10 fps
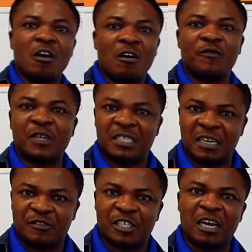of a
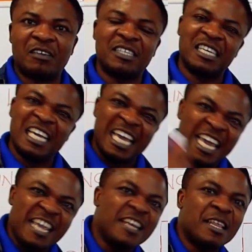deaf child
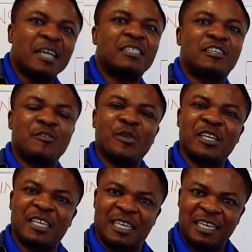in that
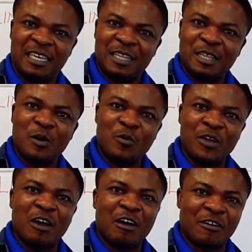community that
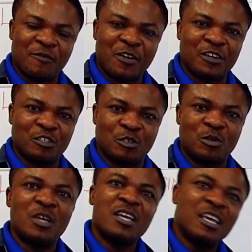we are referring
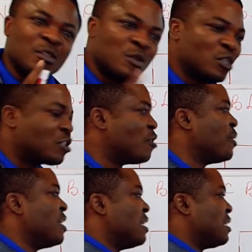to, in those
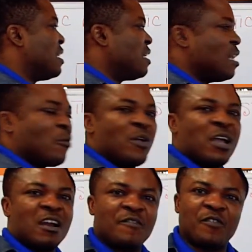communities that we
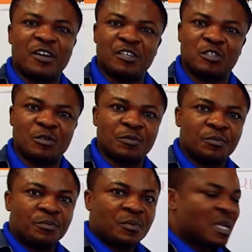are referring to?
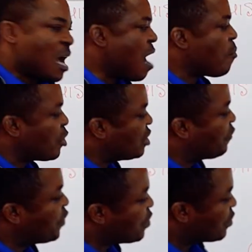How much
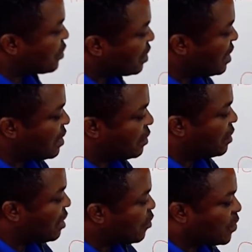filled is
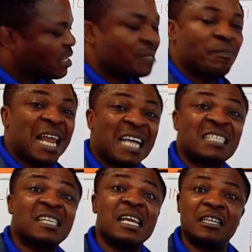the linguistic blank
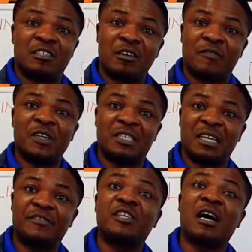slate of a
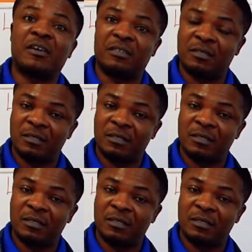deaf child?